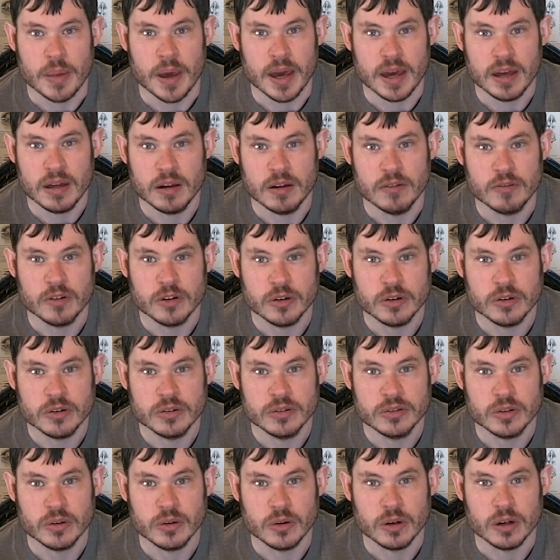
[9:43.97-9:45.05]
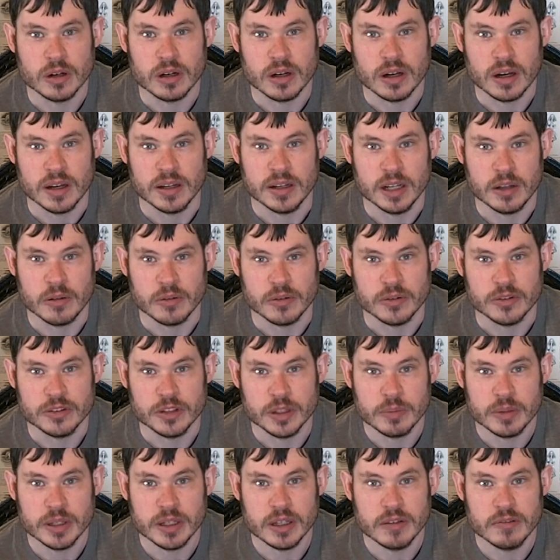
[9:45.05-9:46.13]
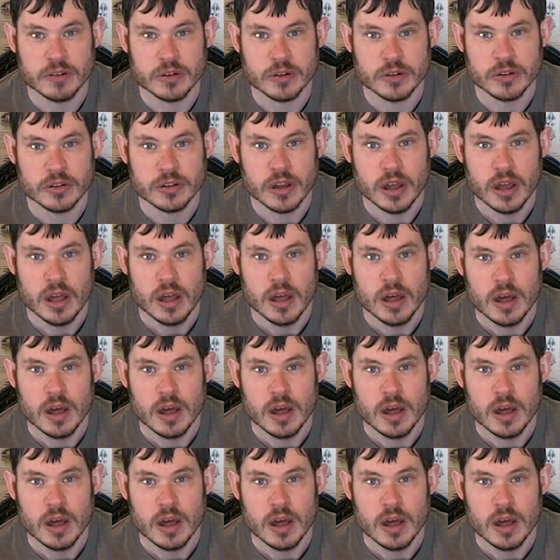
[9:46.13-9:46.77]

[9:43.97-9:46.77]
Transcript: pet of hers or another sibling of hers,